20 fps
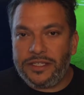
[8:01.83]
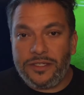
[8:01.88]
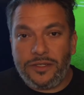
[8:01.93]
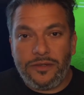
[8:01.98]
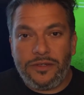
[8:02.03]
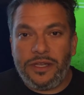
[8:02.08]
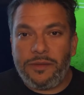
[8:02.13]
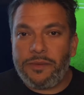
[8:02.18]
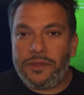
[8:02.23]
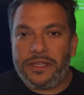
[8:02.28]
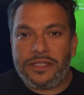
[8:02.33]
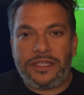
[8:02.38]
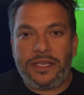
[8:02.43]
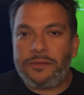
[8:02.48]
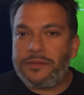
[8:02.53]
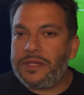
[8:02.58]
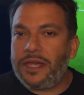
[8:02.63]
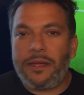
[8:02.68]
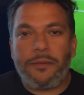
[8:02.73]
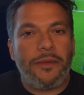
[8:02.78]
Too deep at the same
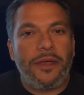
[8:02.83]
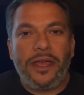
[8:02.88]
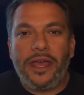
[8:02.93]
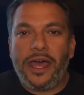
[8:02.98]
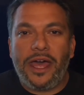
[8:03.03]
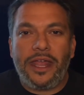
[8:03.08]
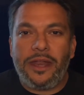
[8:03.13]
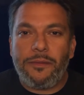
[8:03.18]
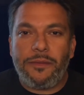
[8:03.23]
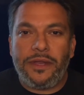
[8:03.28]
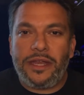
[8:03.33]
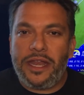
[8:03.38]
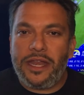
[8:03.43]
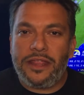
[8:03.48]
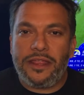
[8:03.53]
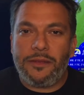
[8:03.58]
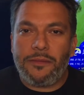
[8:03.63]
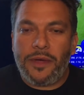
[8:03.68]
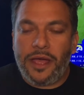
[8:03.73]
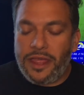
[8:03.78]
time. I didn't mean
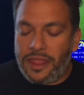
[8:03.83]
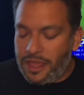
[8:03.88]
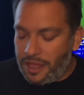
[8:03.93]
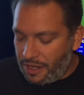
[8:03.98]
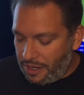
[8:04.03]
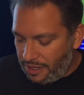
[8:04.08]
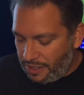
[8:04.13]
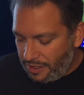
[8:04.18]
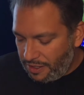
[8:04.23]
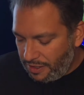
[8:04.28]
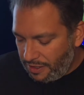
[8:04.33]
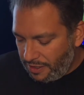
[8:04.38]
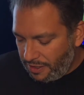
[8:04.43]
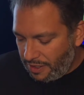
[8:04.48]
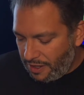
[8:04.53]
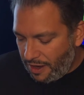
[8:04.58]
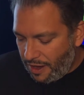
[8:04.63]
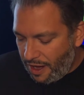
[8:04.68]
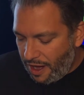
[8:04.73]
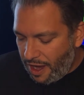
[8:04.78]
anything by that.
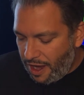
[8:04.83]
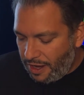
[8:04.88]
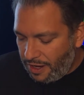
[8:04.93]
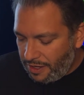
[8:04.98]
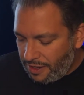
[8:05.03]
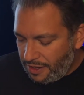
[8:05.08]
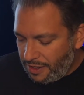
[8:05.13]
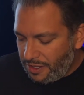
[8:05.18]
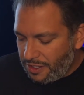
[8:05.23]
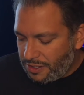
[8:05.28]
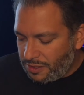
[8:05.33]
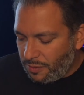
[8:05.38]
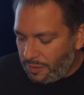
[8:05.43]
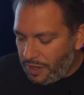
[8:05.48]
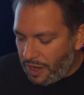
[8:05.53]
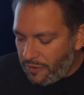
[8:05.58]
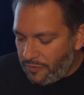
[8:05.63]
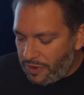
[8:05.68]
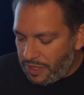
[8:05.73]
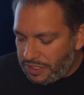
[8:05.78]
All right, so we
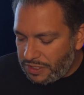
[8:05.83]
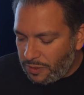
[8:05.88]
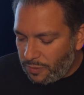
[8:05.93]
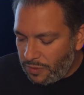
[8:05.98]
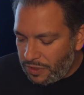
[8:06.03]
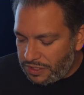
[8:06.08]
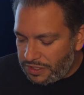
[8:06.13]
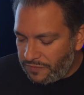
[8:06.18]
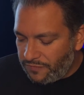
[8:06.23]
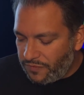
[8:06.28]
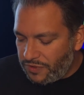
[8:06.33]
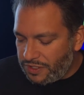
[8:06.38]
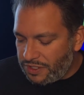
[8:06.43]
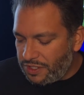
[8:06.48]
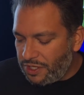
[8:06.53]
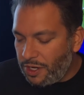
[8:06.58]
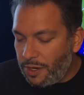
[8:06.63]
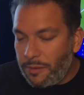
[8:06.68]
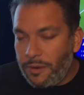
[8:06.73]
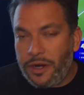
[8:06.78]
got Russell Wilson versus
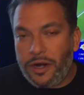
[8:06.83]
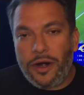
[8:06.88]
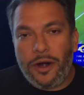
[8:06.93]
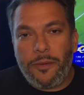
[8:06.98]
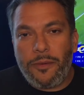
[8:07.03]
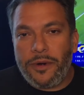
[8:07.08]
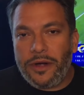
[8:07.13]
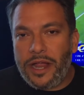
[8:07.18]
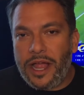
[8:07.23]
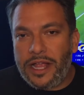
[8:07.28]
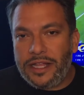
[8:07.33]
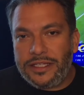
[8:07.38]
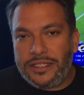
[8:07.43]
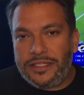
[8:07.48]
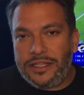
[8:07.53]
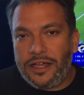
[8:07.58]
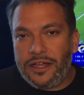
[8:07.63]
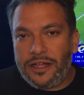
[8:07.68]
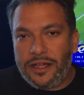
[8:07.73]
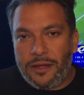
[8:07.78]
Herbert. Herbert got
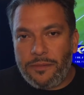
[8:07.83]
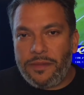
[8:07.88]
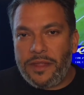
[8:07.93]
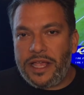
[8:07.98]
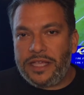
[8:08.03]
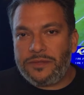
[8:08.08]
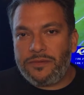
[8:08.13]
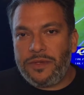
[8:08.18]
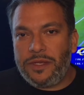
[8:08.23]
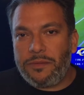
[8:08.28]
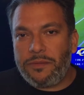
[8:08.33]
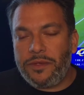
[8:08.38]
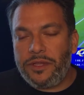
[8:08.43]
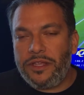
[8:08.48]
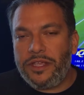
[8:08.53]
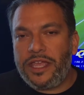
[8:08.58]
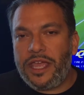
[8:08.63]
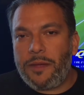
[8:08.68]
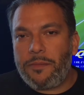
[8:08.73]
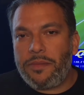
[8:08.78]
stunk up last week, but you
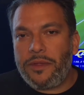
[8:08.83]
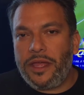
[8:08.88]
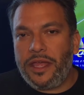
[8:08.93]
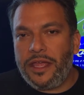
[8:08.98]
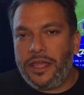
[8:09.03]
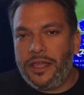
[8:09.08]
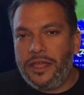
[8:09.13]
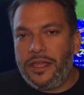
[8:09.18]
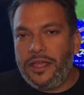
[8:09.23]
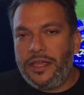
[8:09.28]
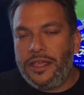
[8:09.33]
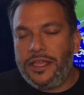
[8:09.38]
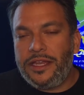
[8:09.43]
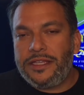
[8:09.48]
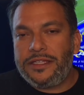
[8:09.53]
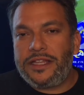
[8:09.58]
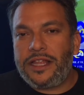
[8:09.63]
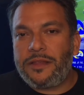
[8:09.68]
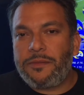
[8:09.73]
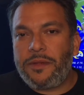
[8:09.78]
can't play. He
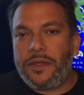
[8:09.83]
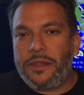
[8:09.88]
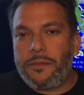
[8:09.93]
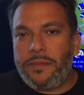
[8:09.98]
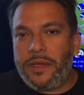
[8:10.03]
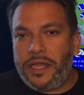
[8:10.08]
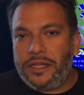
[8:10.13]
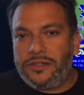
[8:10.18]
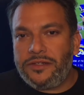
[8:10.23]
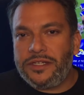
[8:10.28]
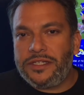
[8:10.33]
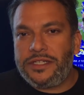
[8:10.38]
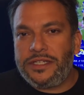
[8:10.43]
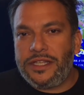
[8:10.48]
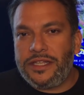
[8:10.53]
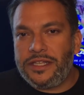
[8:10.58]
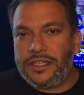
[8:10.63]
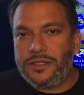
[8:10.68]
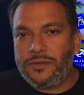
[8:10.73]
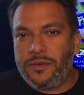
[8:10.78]
doesn't have to play the Patriots D
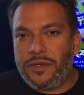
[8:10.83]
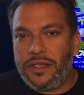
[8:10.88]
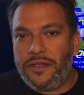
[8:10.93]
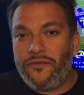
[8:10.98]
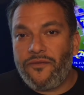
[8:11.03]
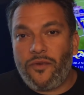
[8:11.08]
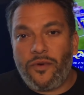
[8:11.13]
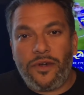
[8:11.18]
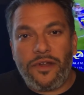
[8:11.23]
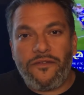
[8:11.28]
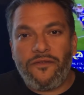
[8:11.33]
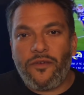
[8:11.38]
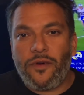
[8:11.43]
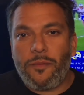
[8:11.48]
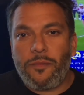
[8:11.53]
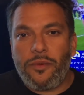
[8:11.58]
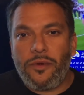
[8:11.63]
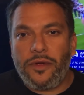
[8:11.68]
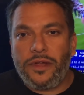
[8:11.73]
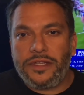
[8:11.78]
this week. 44
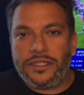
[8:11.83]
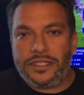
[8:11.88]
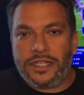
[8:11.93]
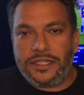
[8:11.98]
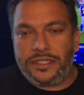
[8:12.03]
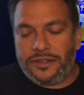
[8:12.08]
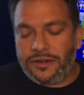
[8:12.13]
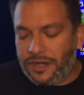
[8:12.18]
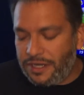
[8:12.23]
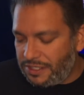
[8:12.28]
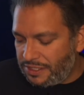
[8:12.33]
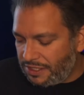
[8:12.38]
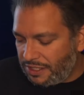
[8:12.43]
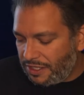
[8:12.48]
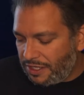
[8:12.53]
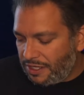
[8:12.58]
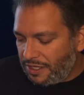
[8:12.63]
points. That's crazy.